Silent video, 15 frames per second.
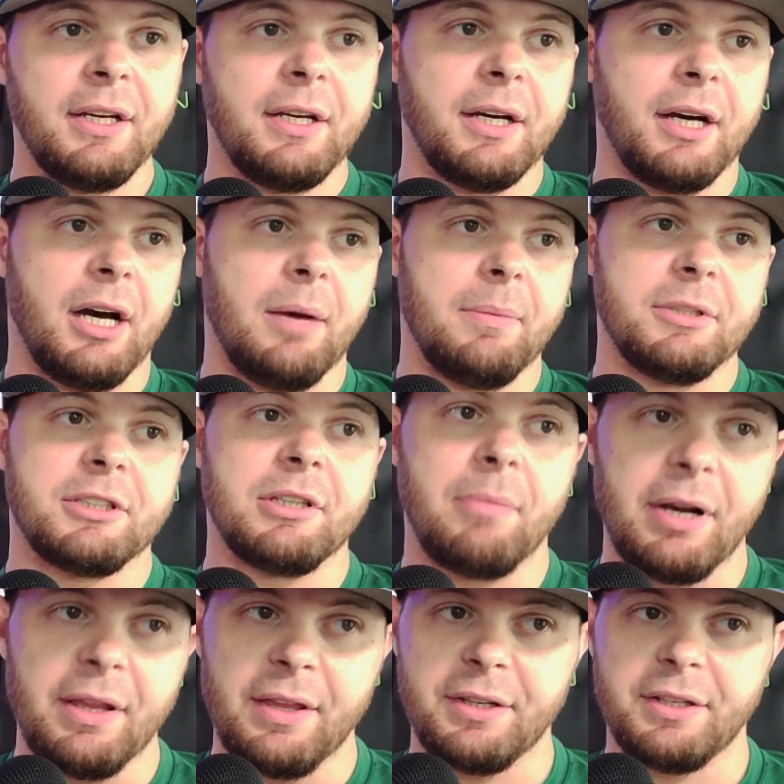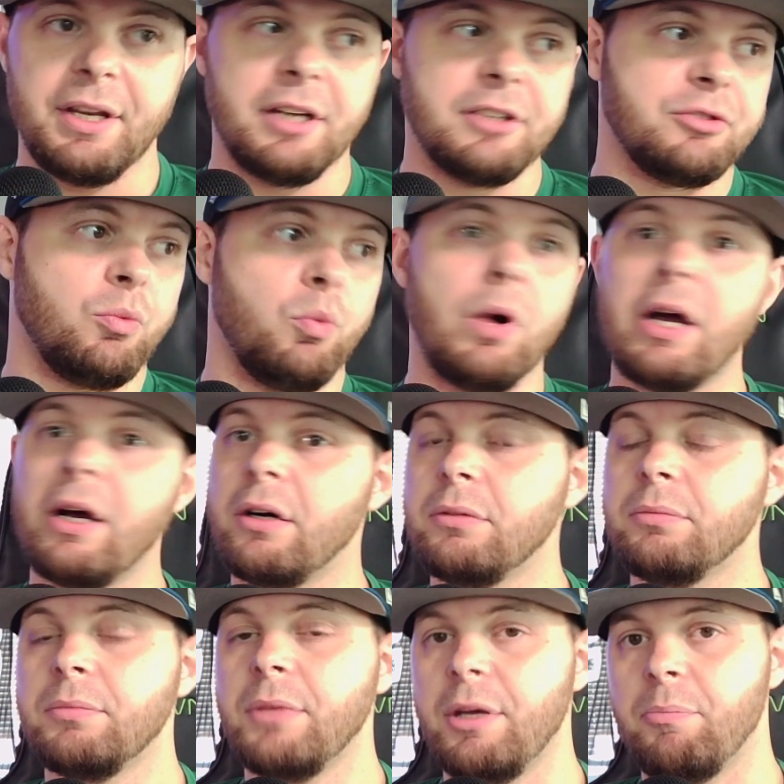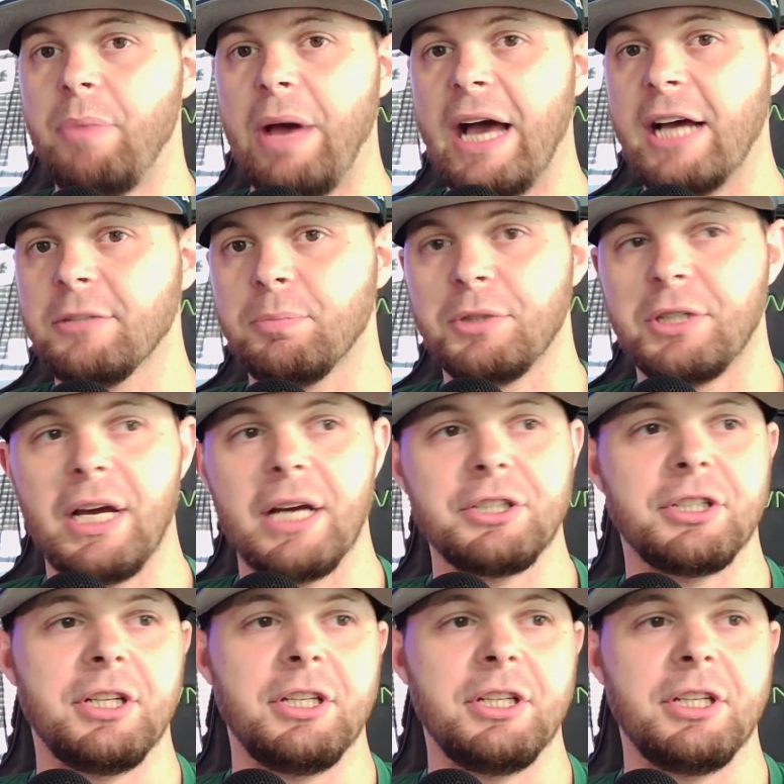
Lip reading: and somebody that does well in pass protection.